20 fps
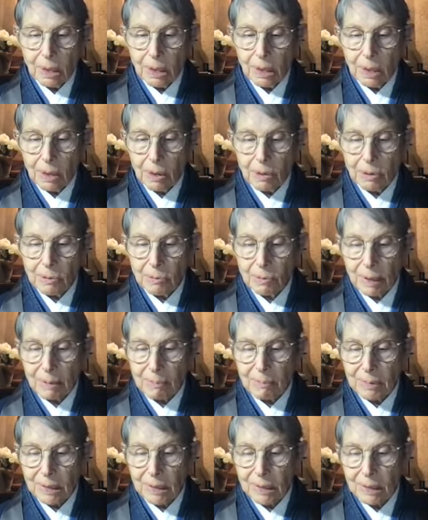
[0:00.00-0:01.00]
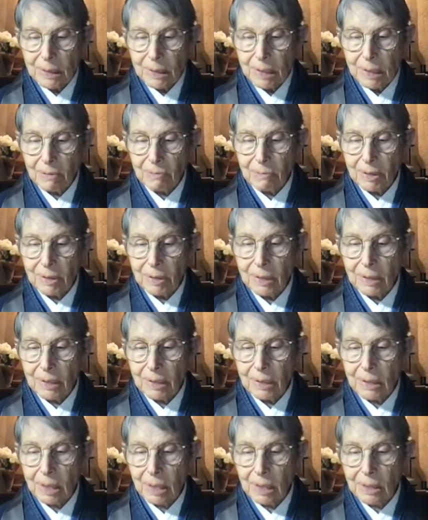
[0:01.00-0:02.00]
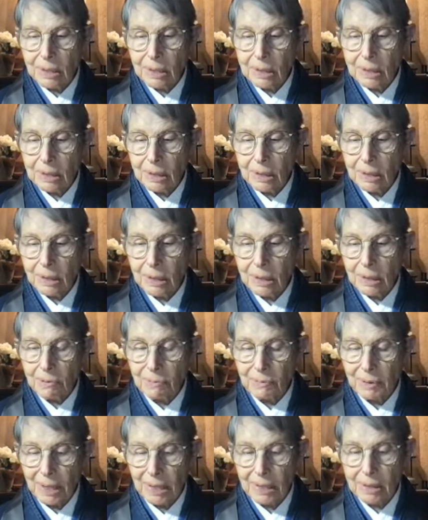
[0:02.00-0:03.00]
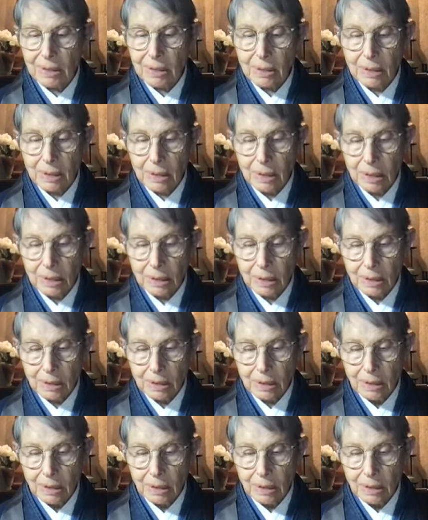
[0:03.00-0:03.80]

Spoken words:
Although empty, everything constantly arises in it.